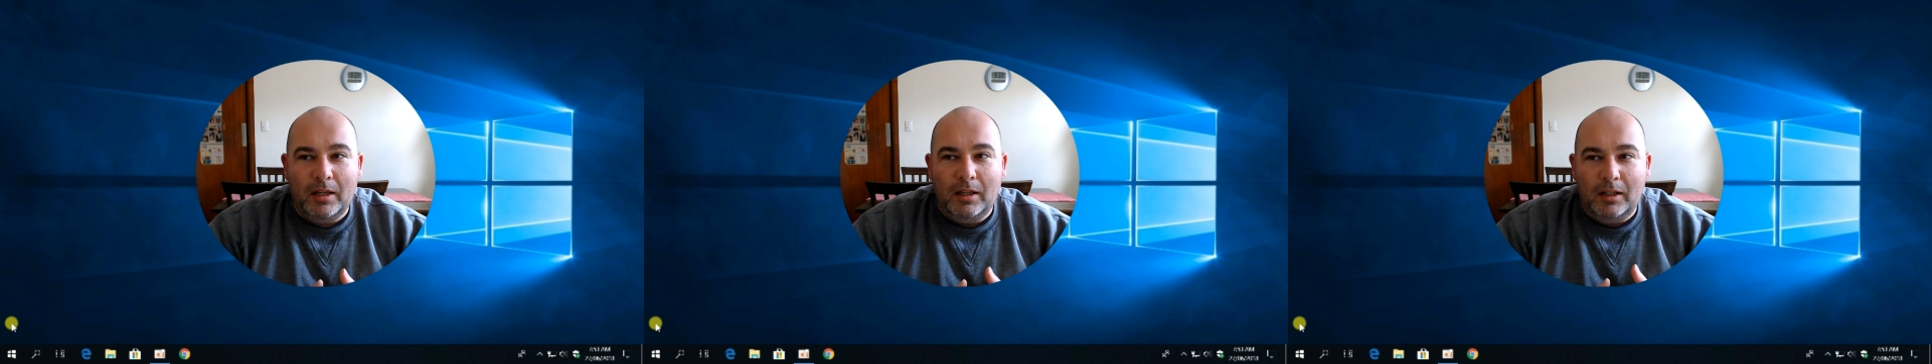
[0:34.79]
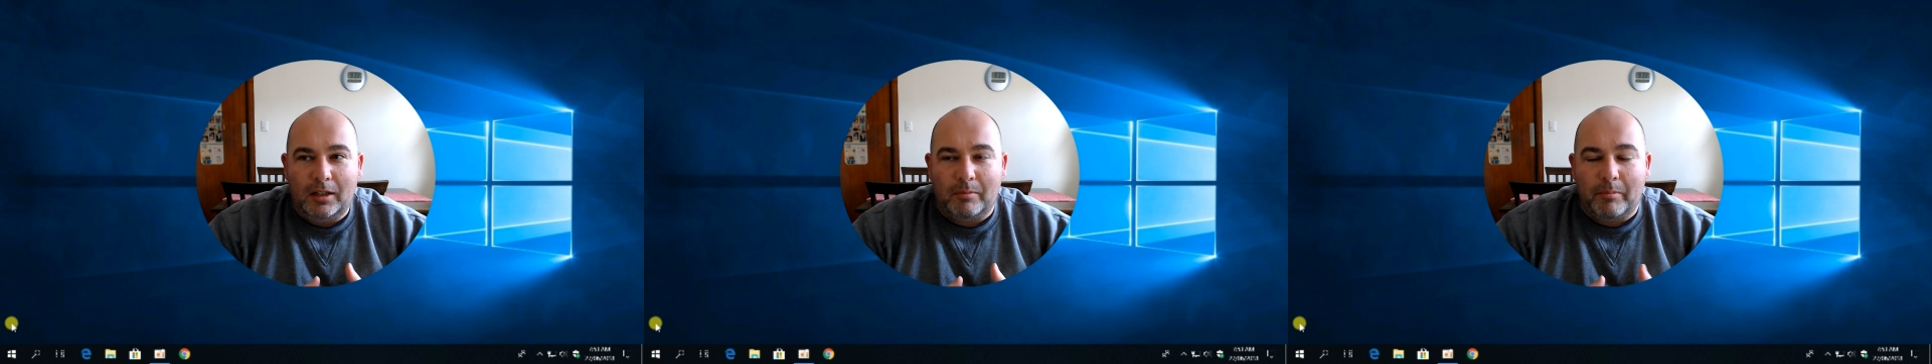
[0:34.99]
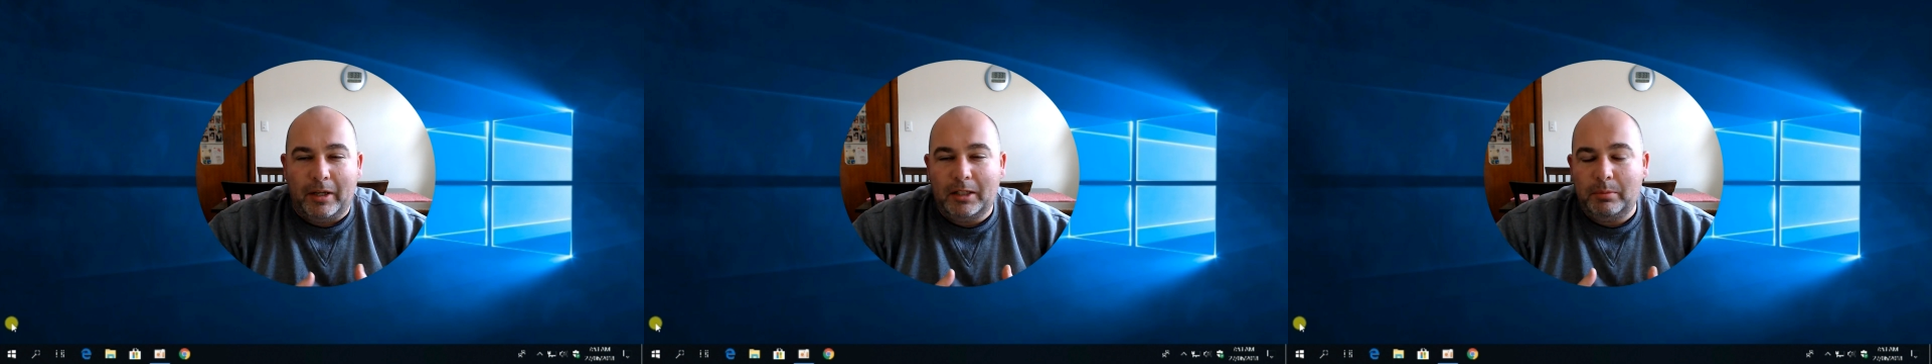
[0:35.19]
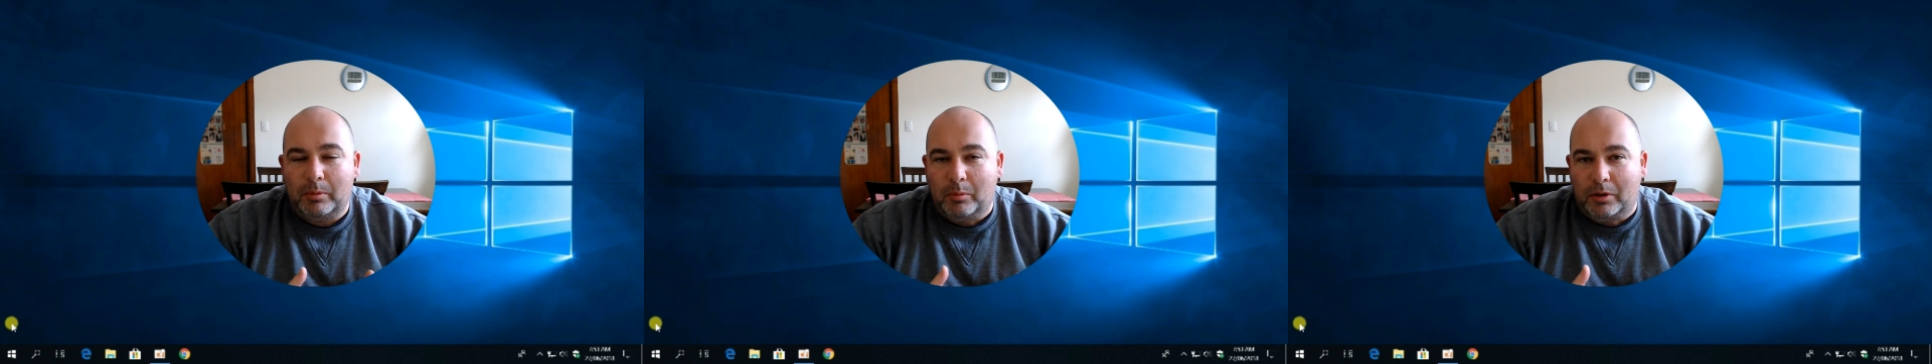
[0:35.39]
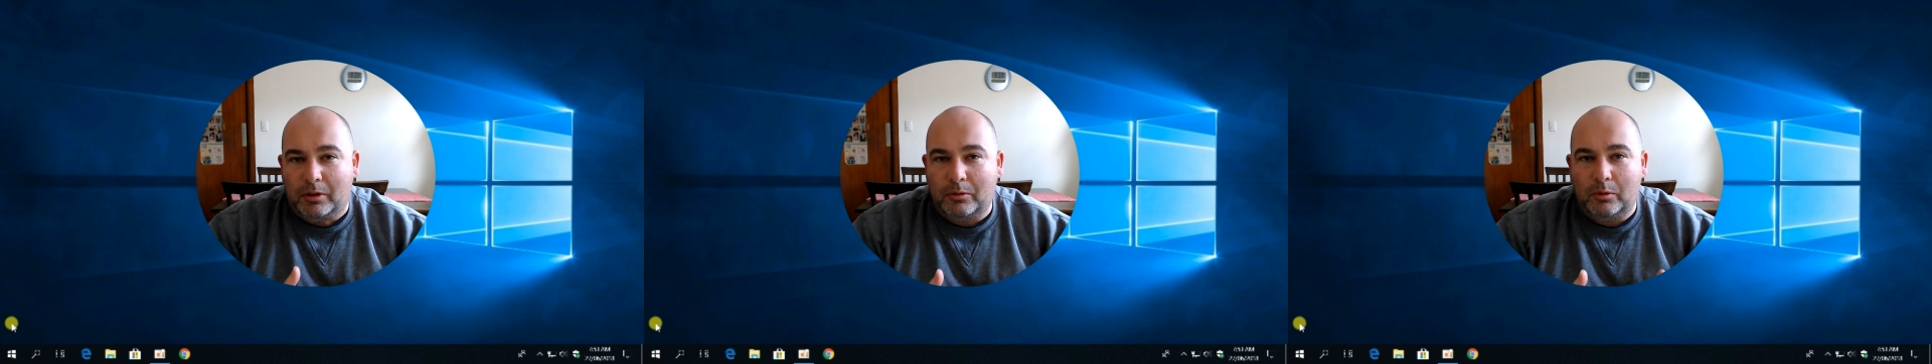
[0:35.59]
it makes me
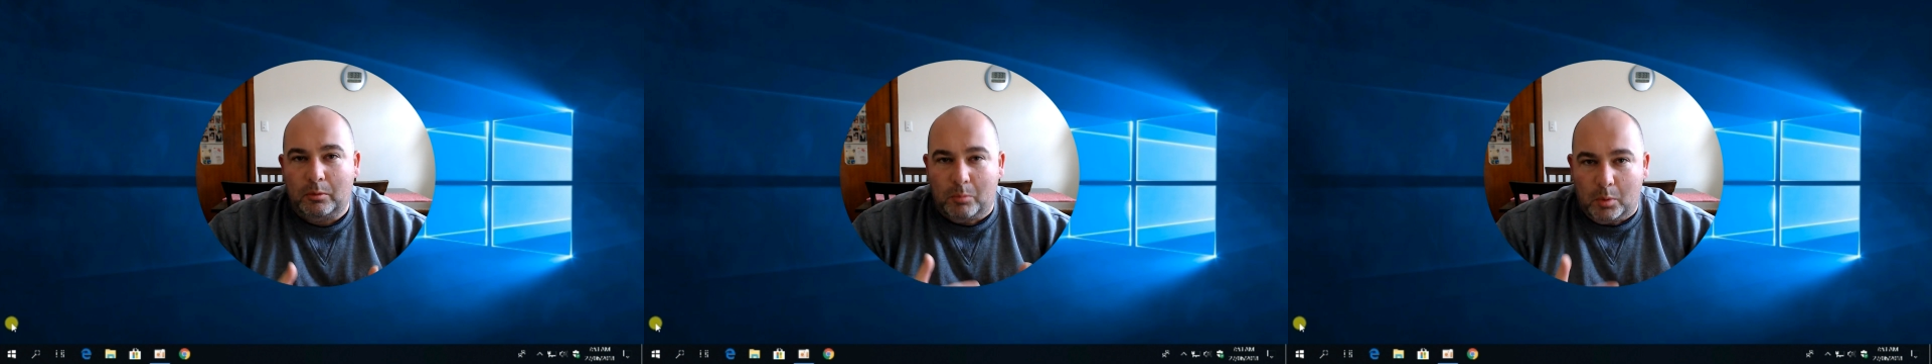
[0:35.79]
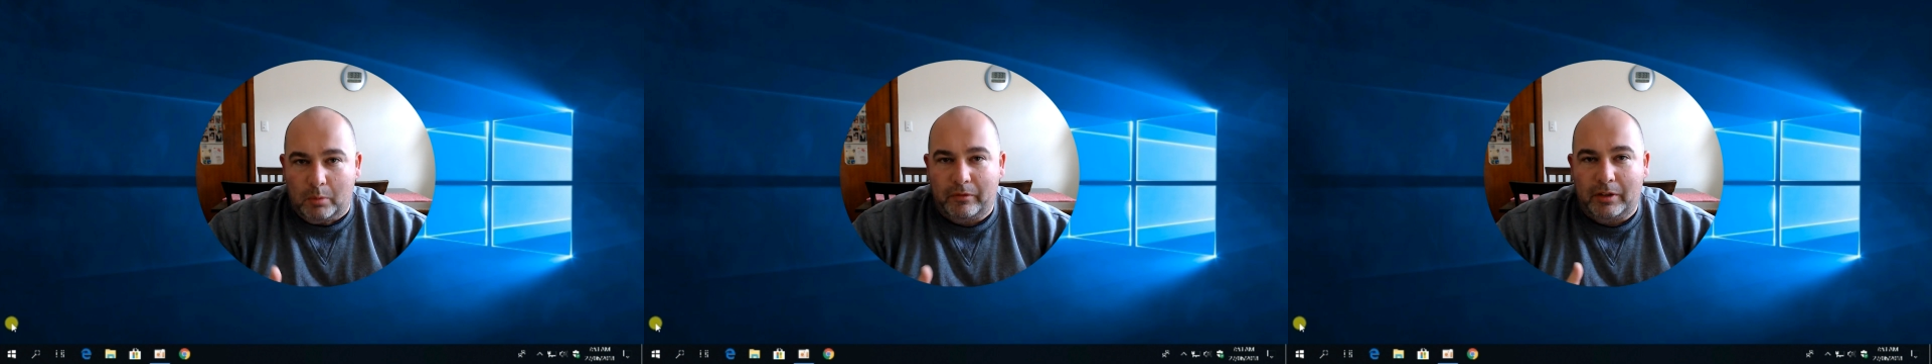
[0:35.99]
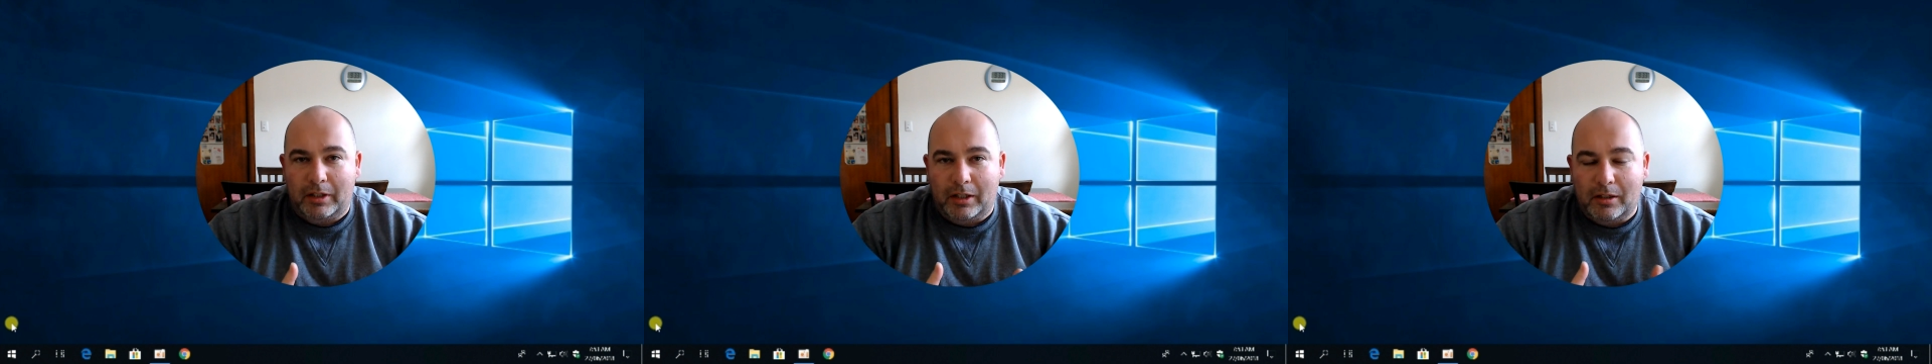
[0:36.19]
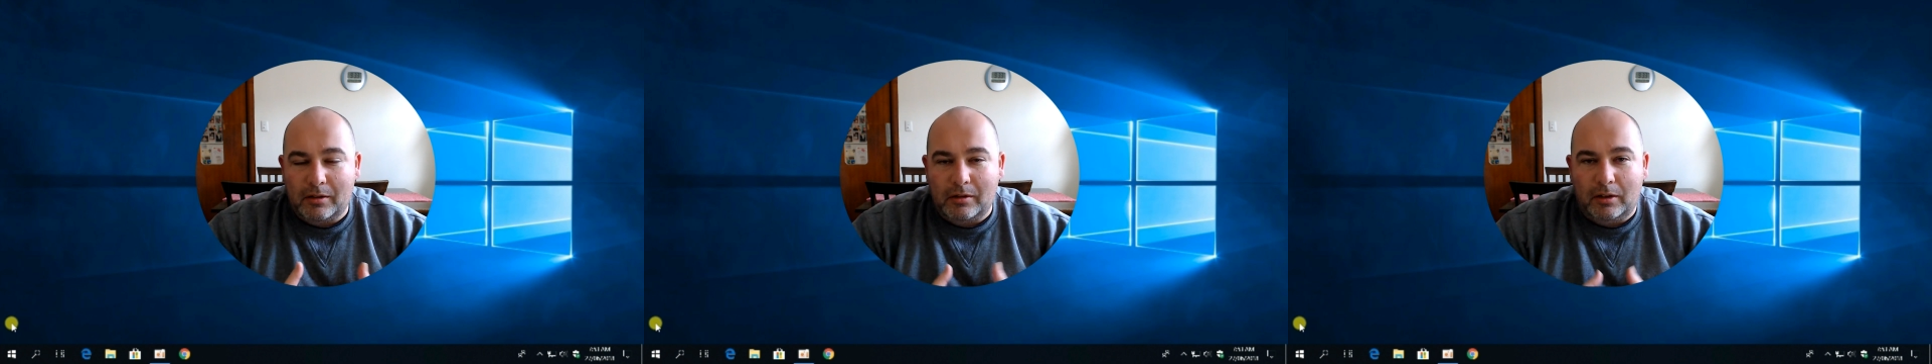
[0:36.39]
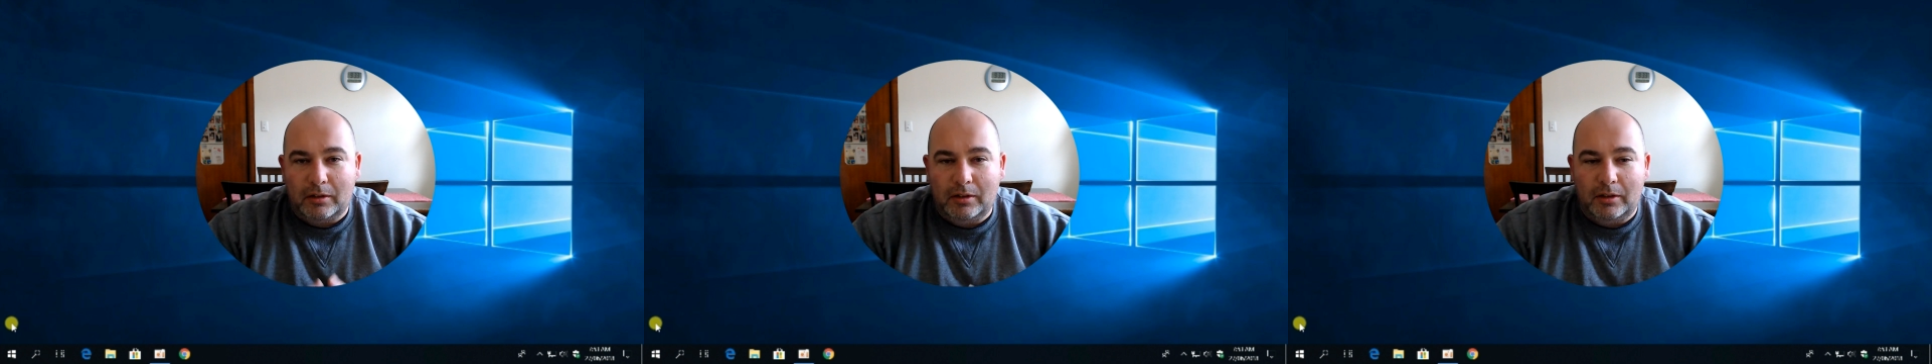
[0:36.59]
want to do more videos
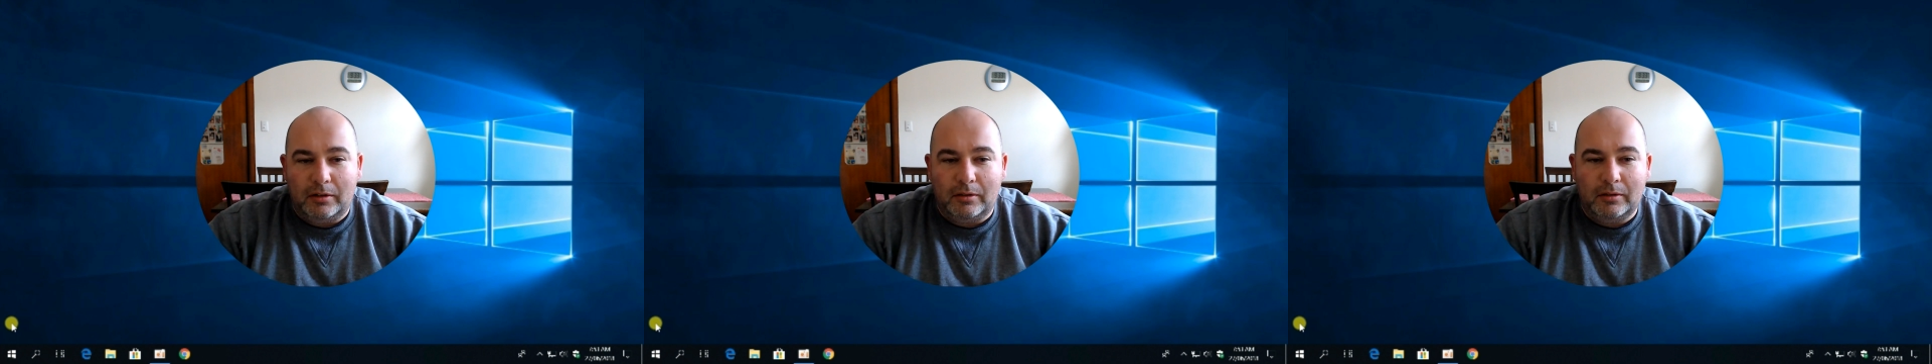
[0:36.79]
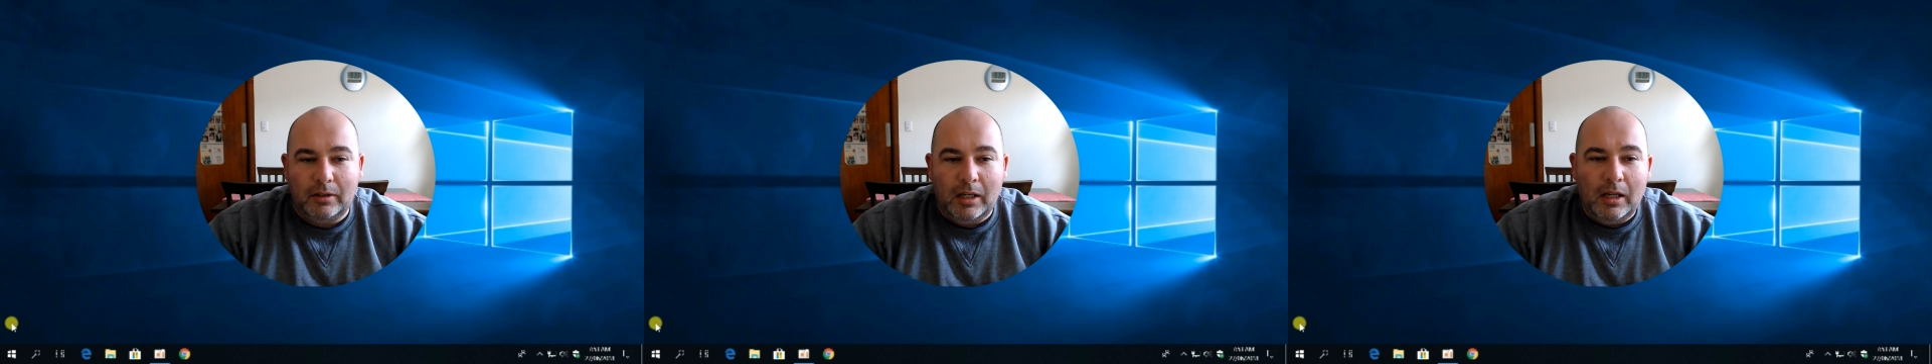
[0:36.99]
like this.